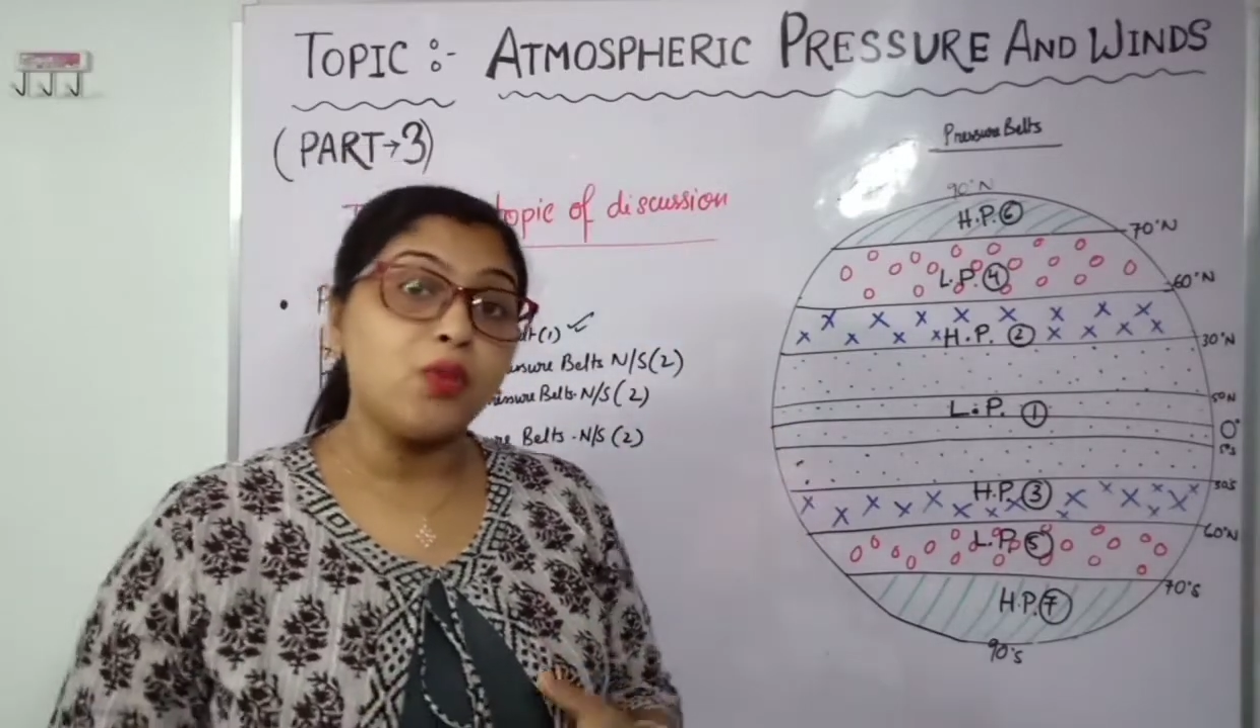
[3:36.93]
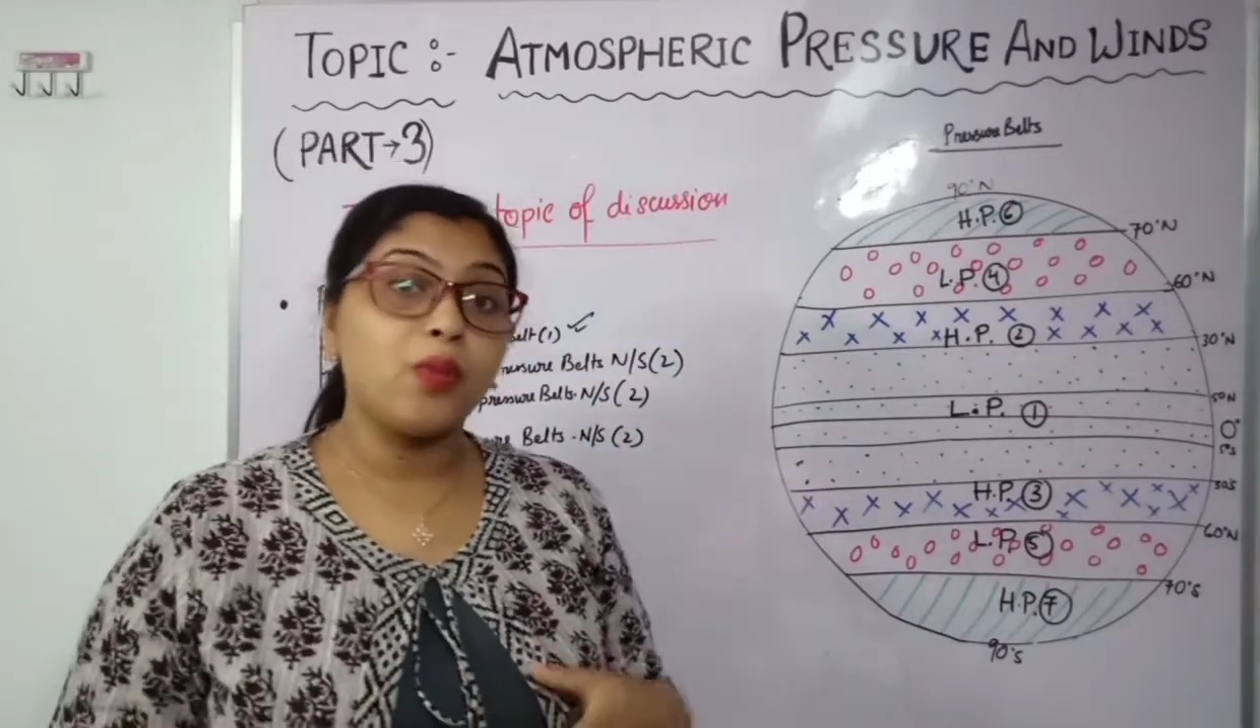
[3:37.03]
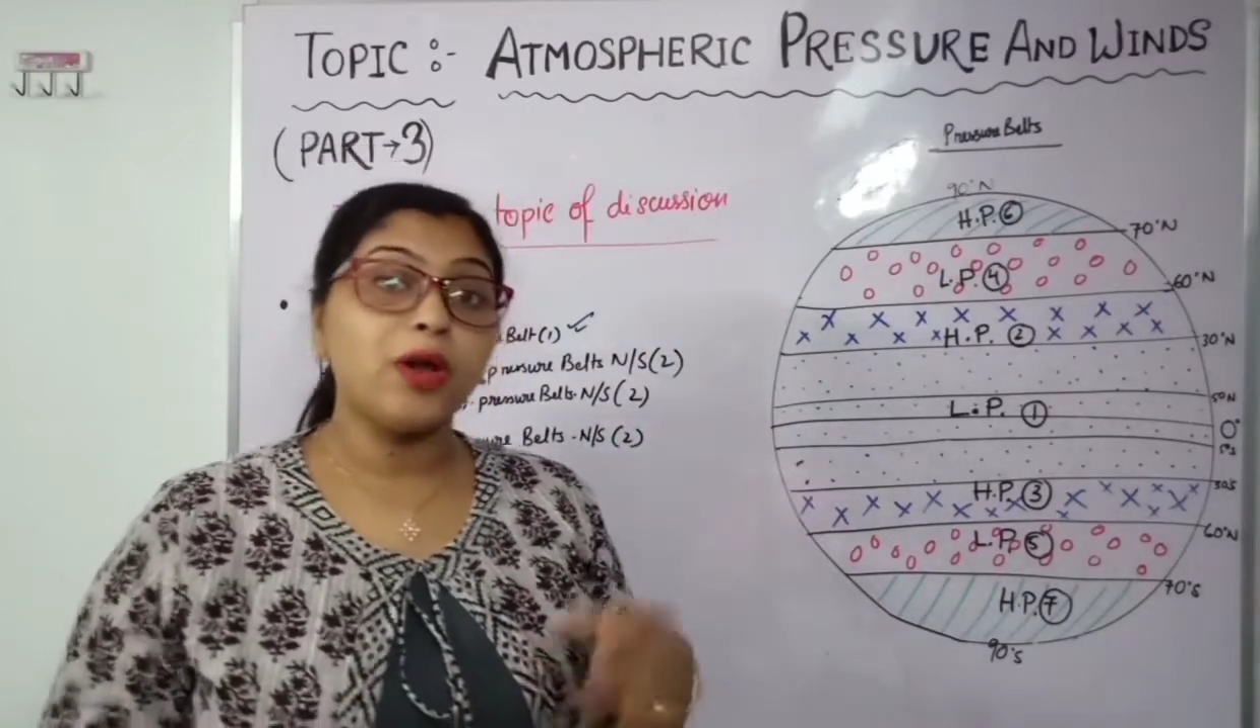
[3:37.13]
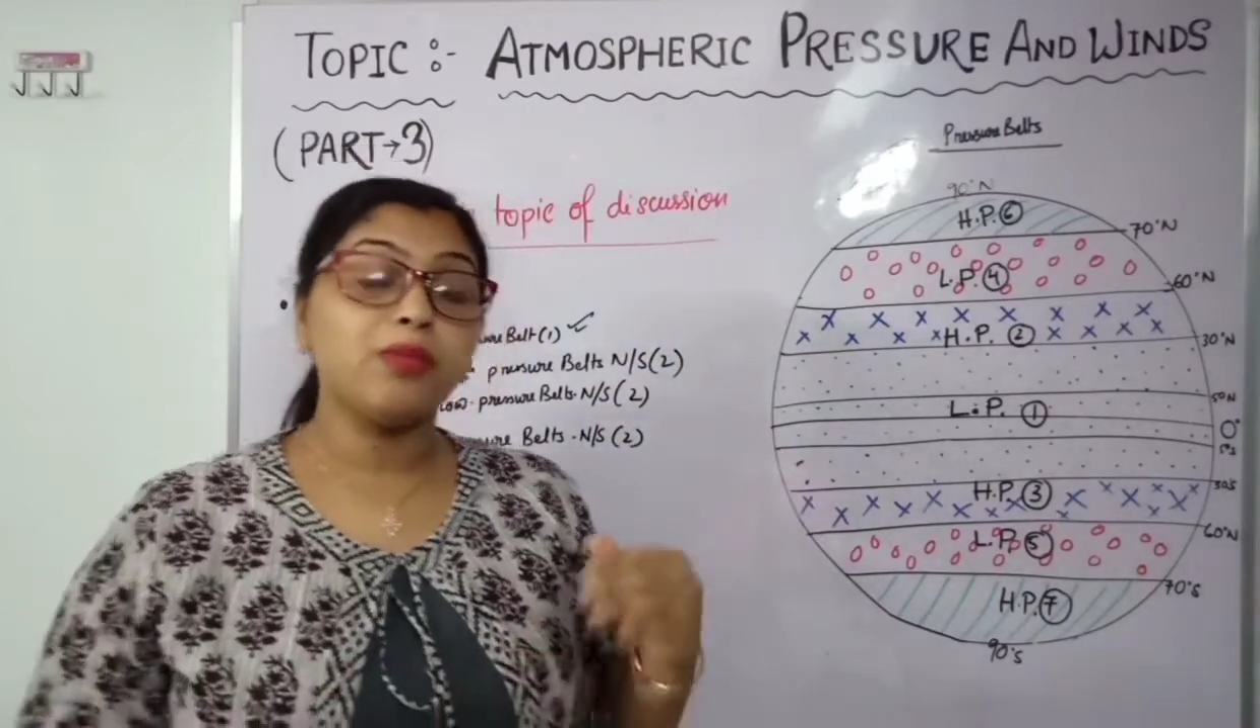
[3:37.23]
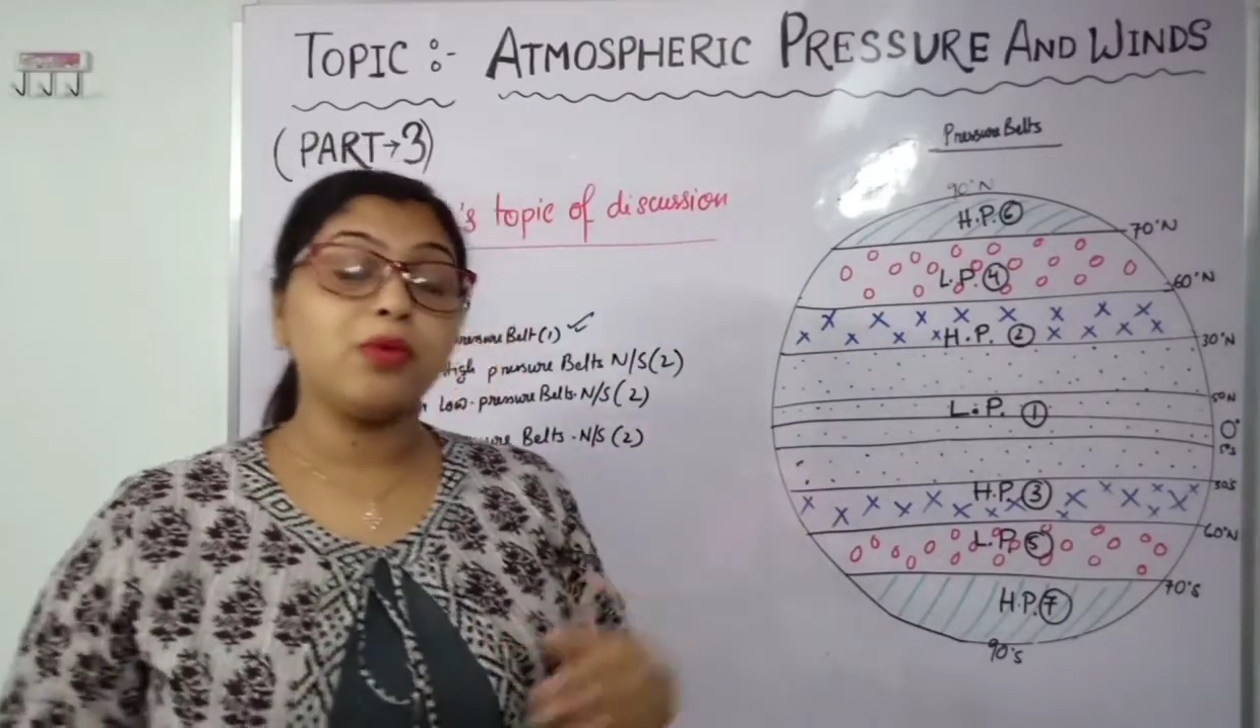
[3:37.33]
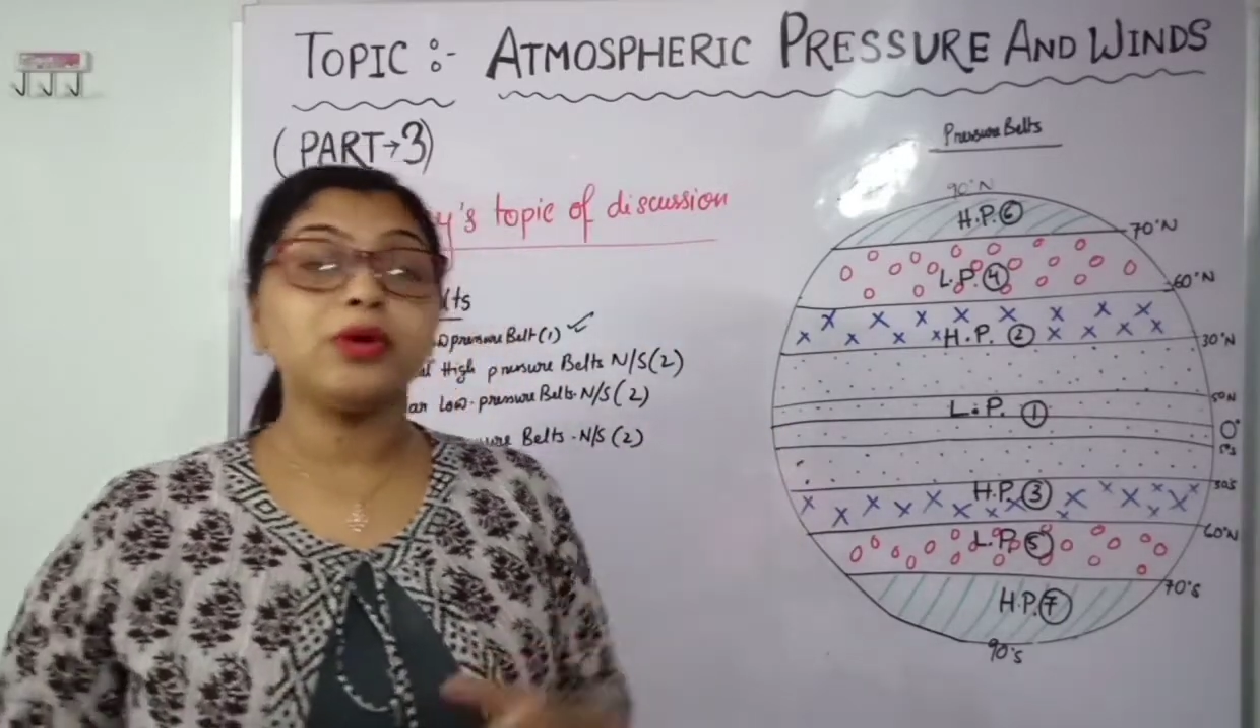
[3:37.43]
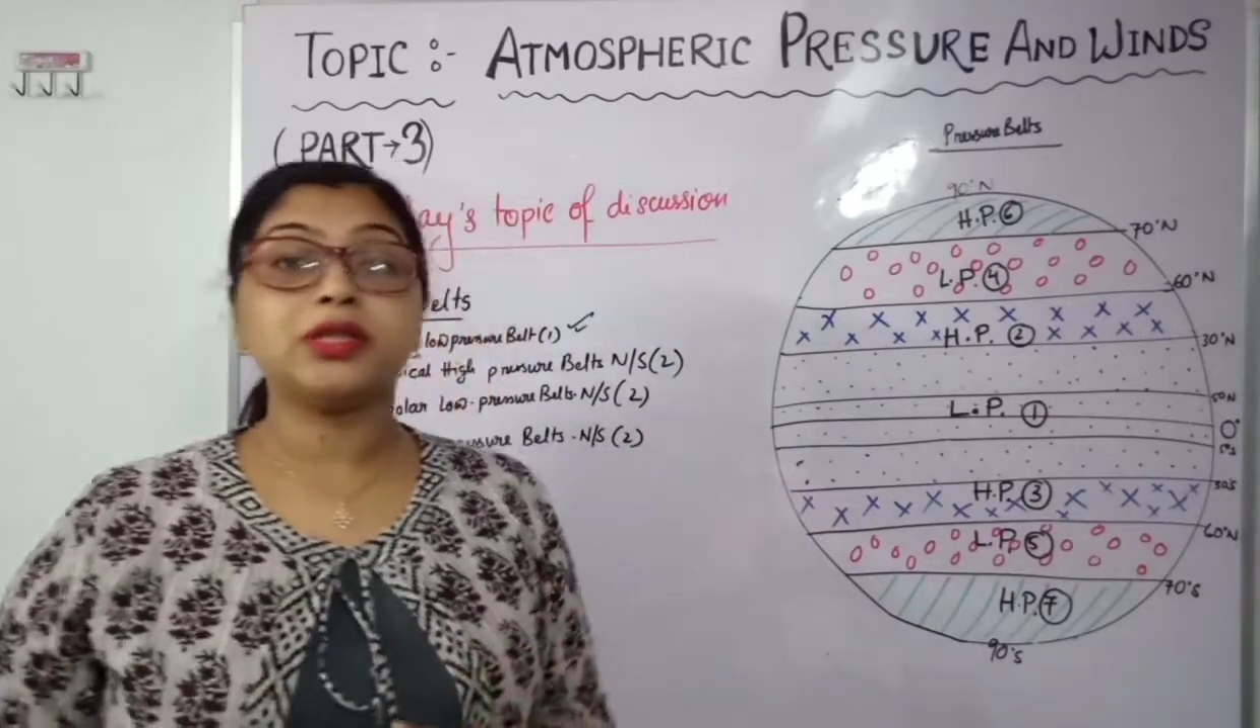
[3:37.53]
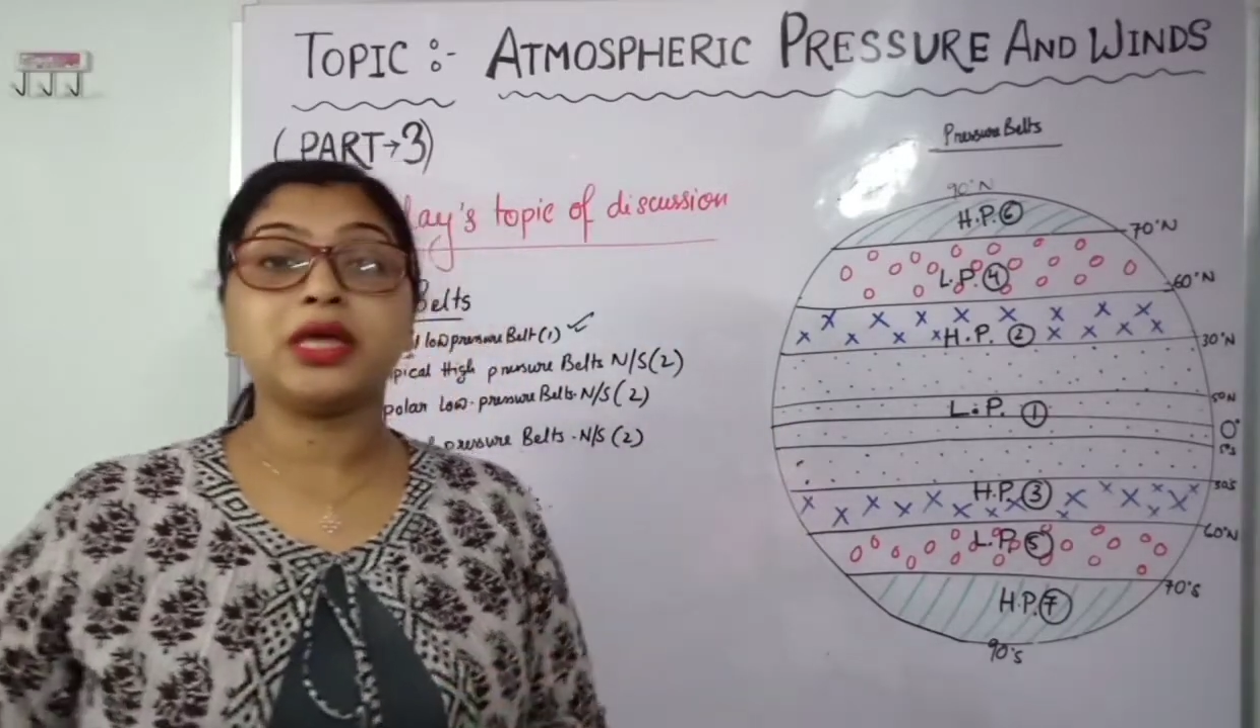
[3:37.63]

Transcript: one more